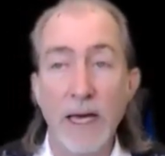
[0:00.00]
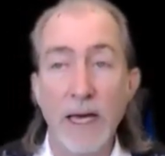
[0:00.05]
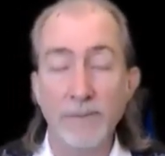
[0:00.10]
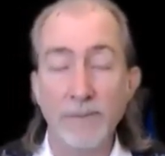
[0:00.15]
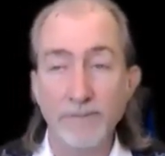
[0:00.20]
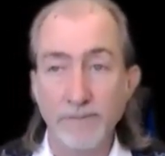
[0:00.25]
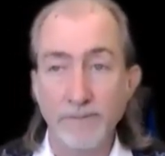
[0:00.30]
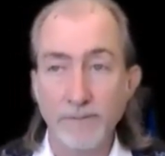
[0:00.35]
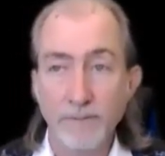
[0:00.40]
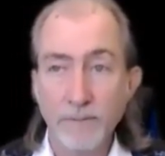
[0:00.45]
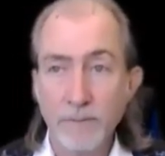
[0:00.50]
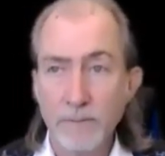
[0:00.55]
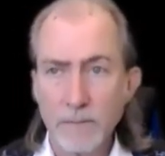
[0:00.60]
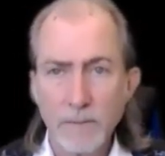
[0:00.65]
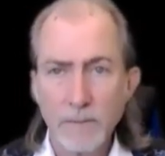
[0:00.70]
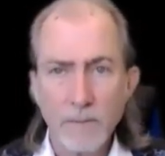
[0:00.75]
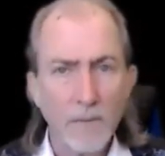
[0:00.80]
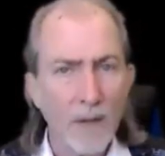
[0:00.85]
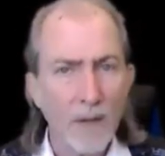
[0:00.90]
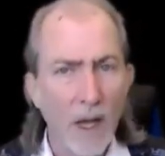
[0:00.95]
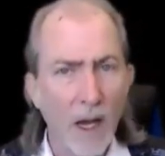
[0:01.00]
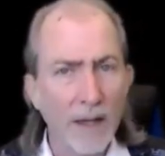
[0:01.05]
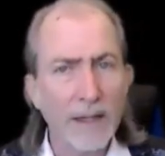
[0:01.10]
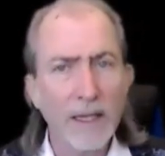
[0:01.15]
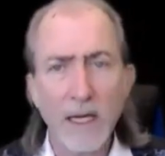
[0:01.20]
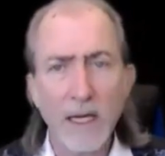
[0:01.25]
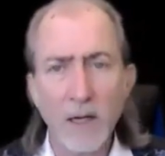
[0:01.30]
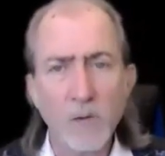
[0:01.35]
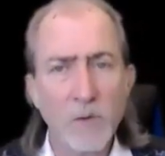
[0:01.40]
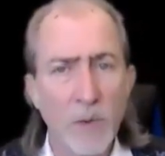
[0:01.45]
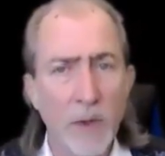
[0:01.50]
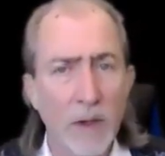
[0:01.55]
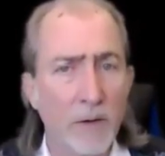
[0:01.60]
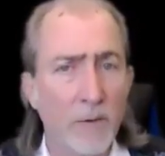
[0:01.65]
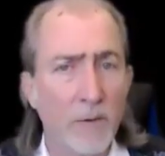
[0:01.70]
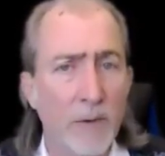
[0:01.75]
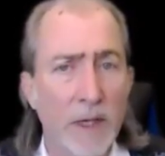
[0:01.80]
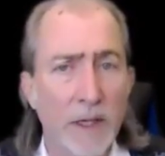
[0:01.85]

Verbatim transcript: that, I think I was probably